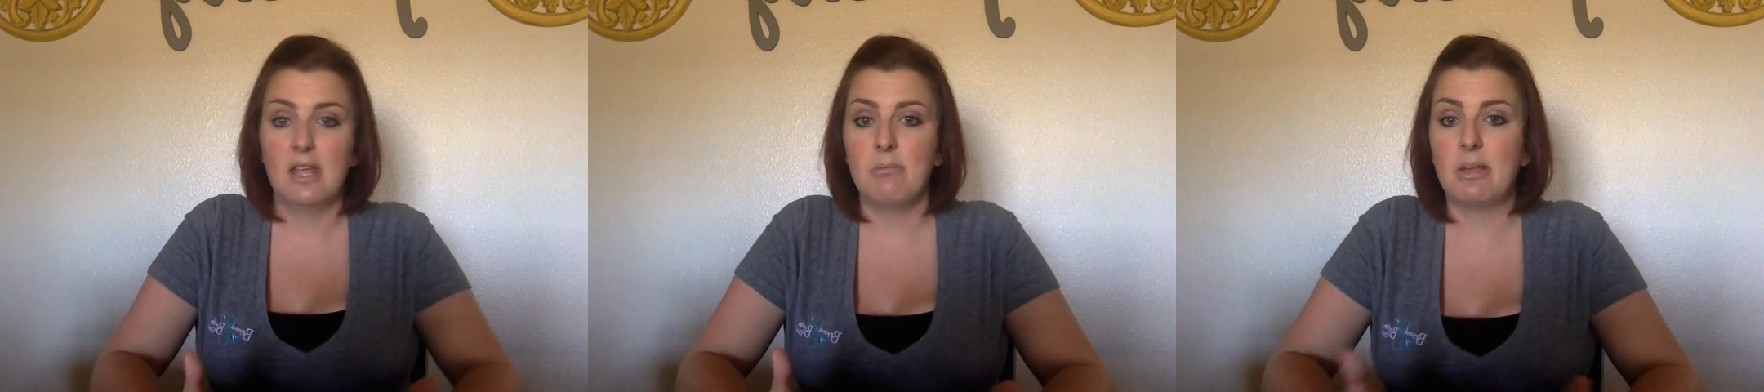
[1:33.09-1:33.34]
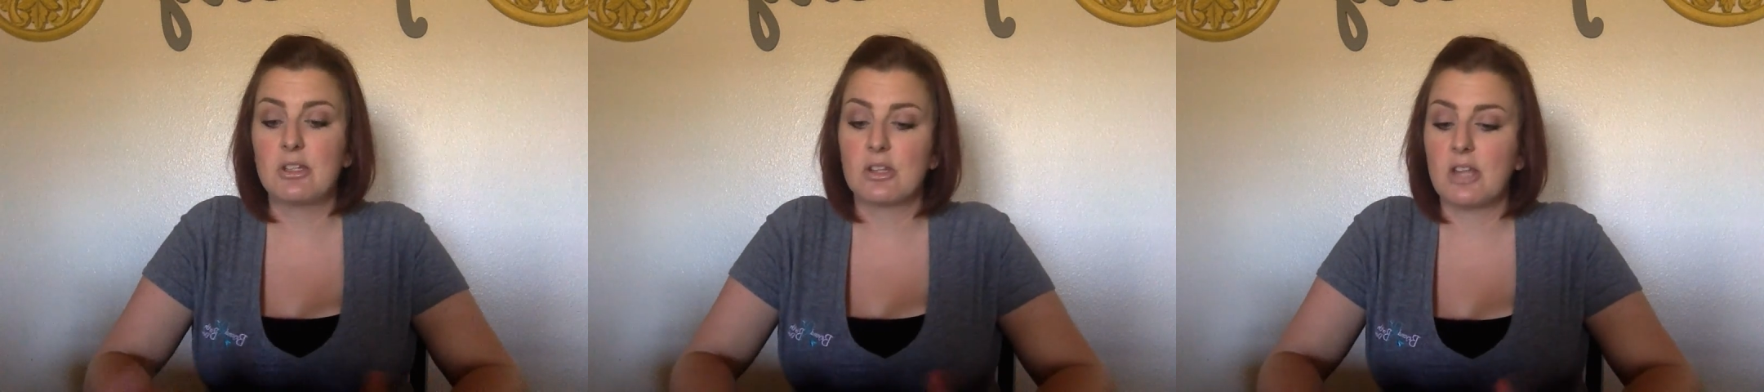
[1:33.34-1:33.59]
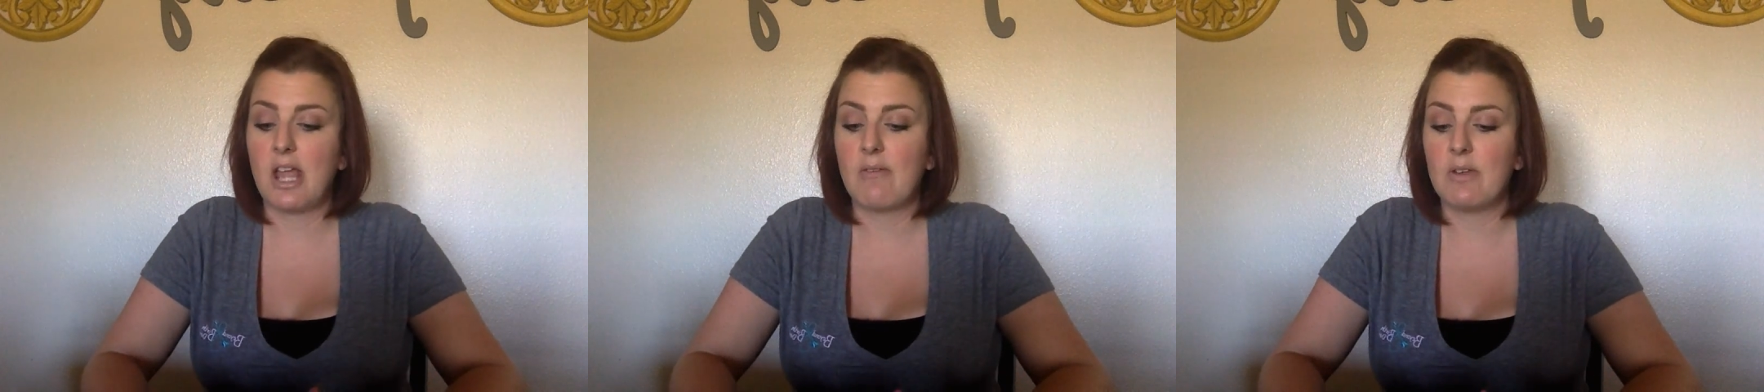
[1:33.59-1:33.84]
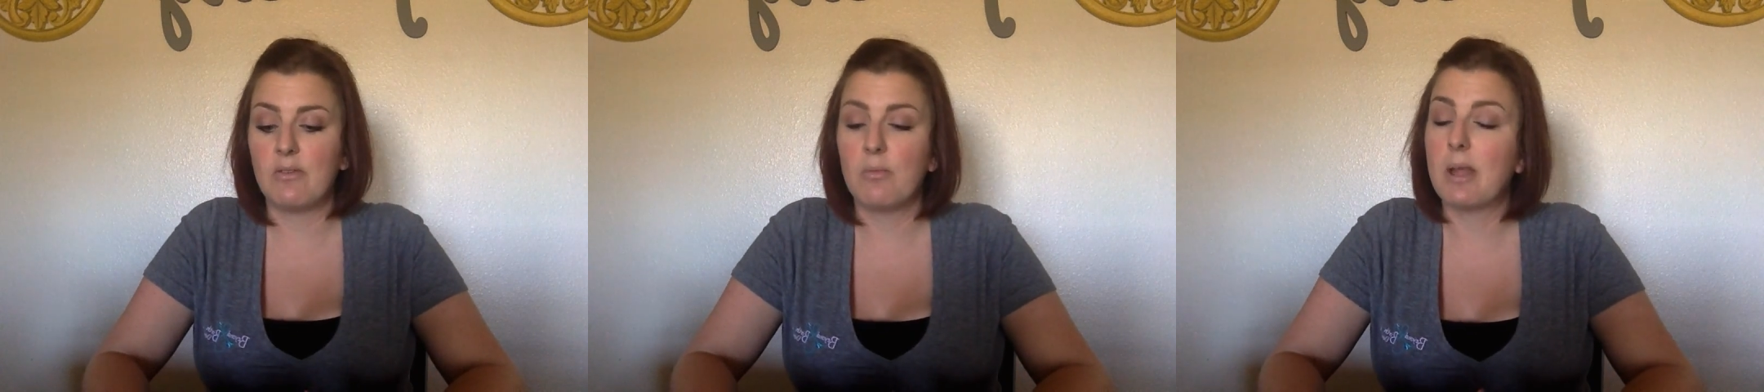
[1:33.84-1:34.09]
Make sure they have
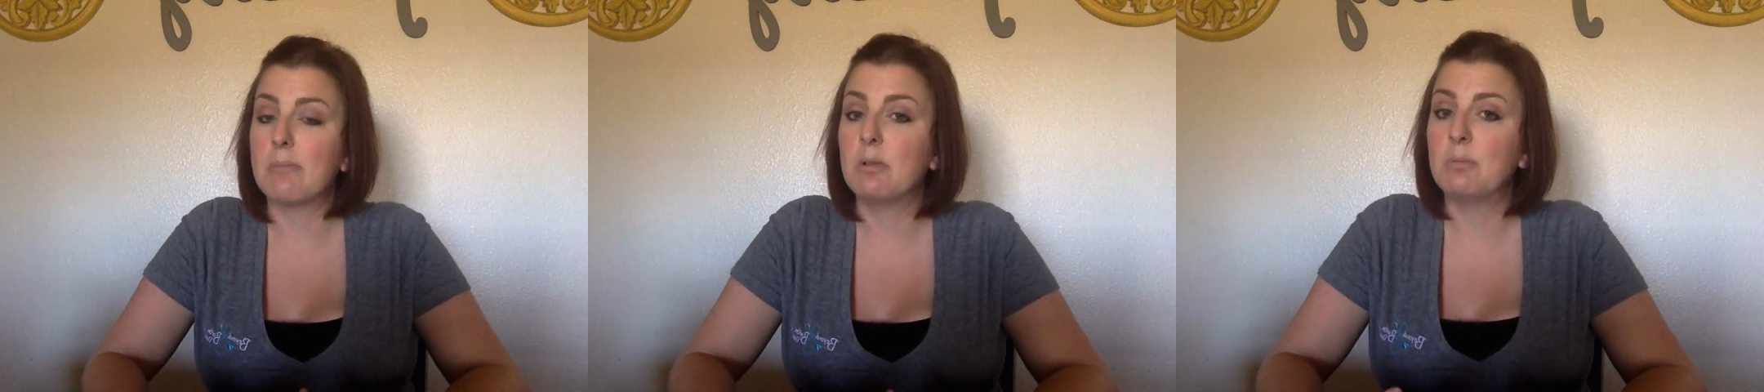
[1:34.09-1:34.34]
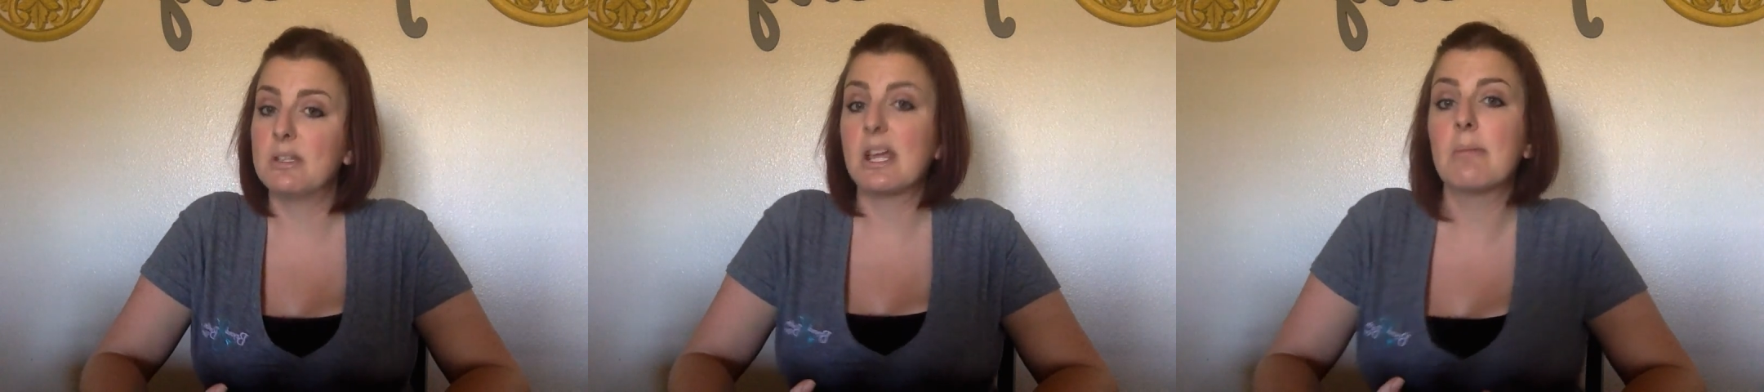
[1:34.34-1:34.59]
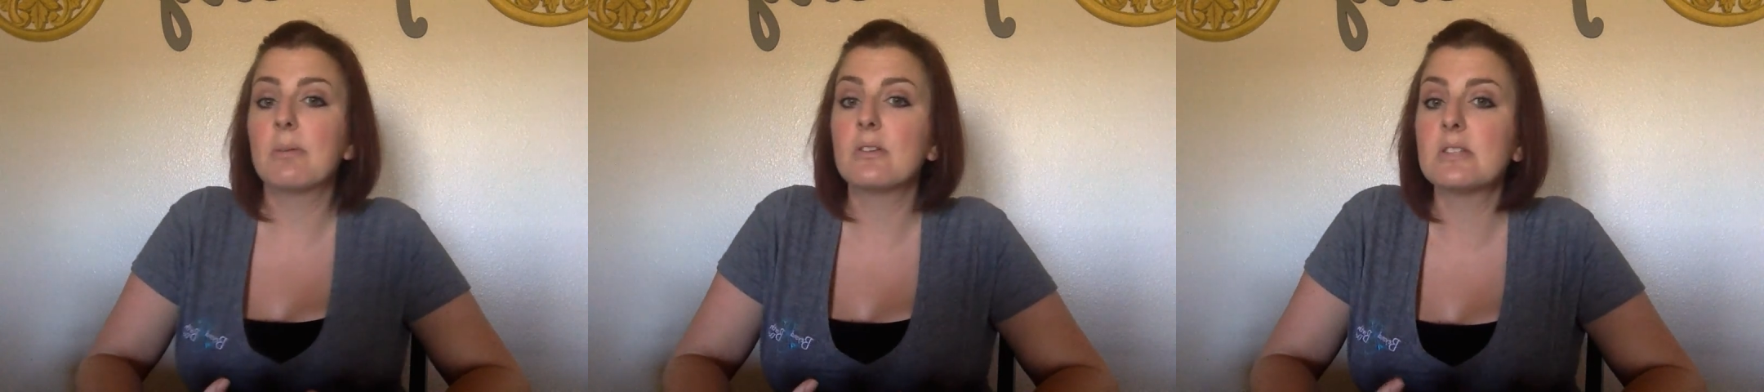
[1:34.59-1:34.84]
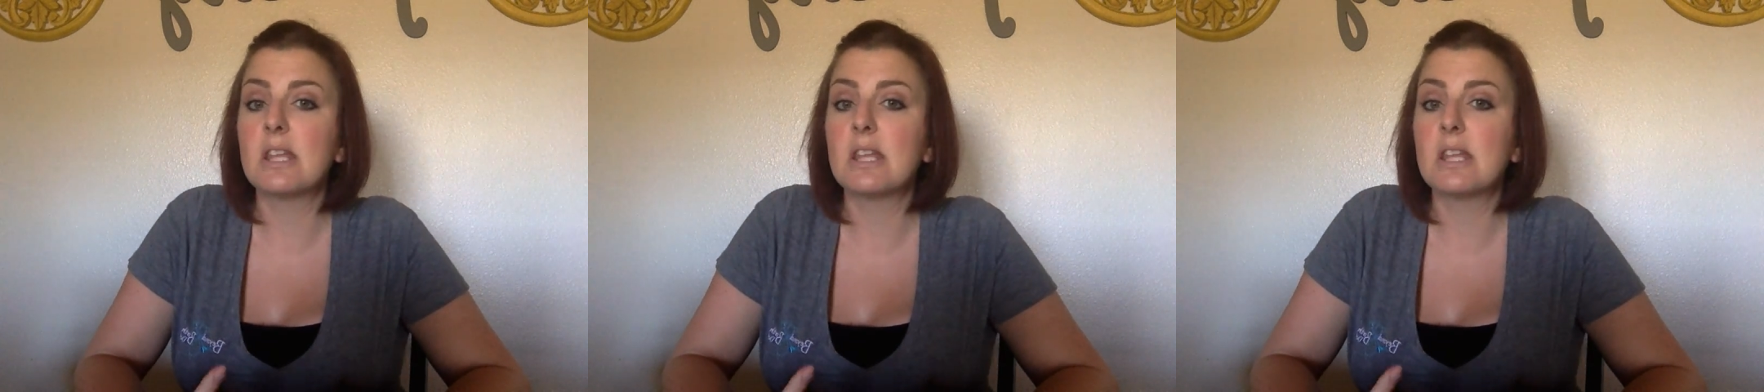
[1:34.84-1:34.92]
enough wet and poopy diapers,